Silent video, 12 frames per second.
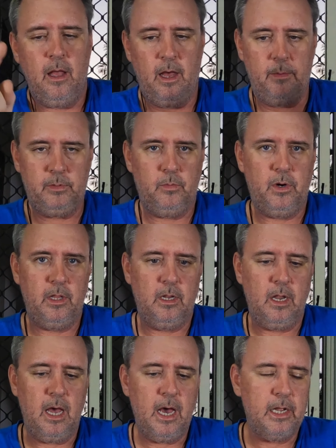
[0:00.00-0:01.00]
up to rather
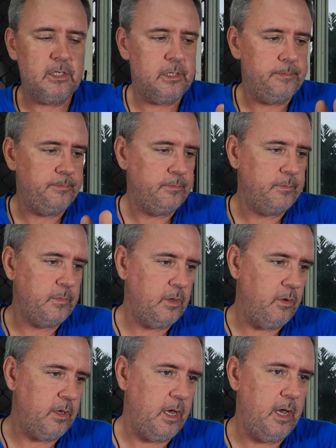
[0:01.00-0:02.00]
large,
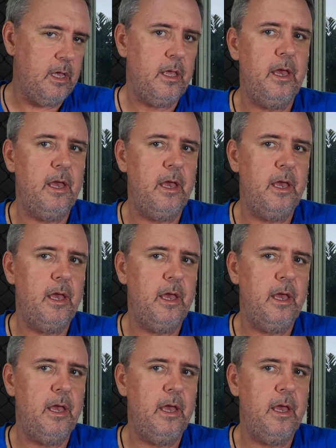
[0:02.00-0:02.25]
okay,